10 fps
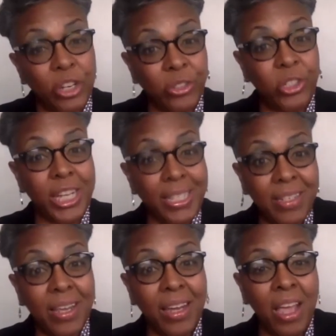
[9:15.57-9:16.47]
Charles
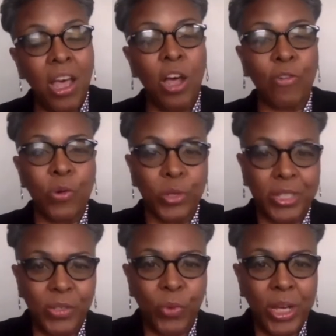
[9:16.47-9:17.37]
Chestnut, of
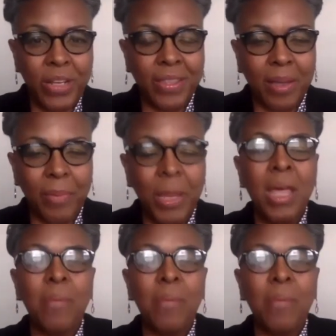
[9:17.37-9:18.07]
course, is one of them.